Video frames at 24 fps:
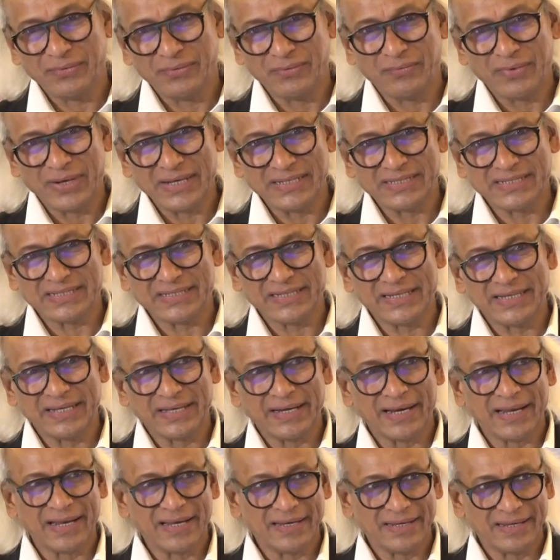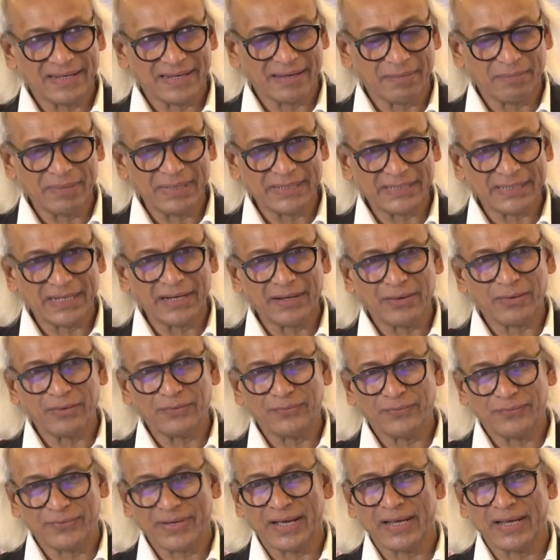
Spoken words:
Vice Chair and Commissioner of